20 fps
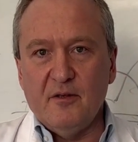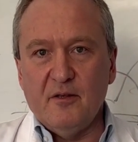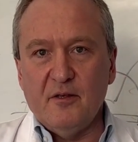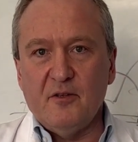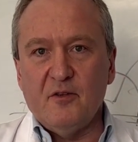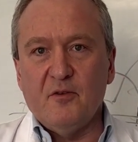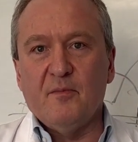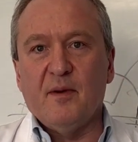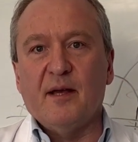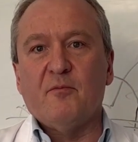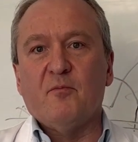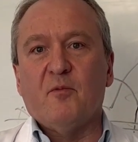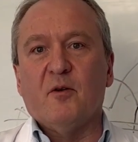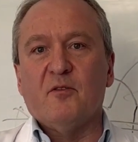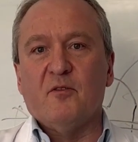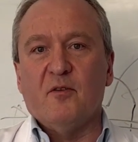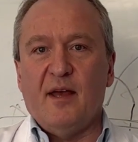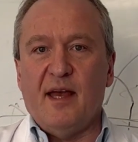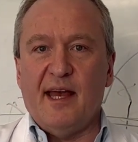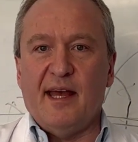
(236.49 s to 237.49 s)
you might want
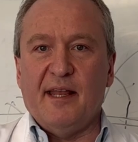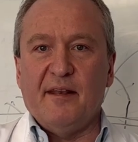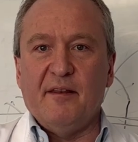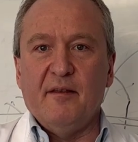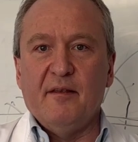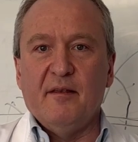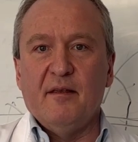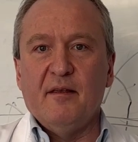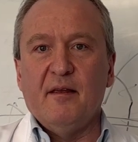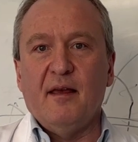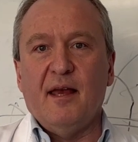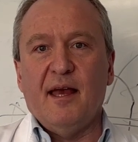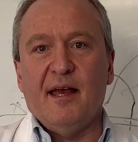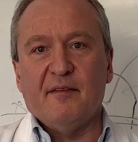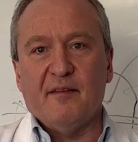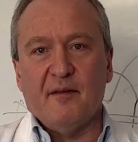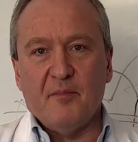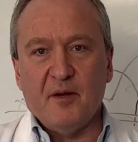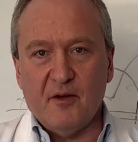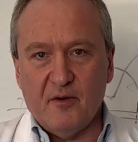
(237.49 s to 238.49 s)
to add
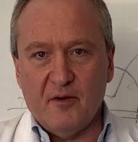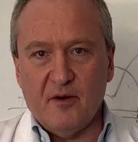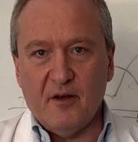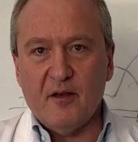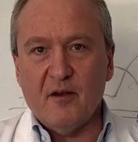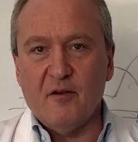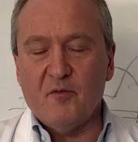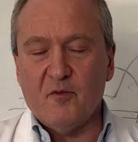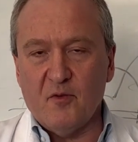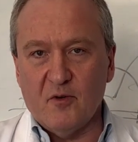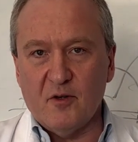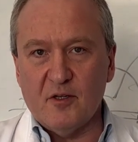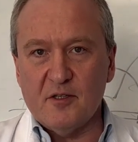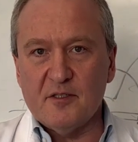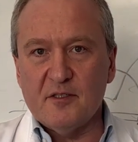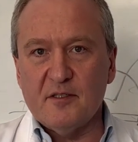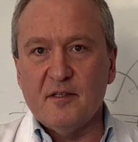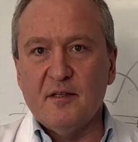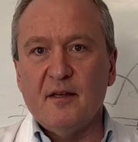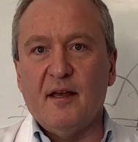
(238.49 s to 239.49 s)
antibiotic, of course.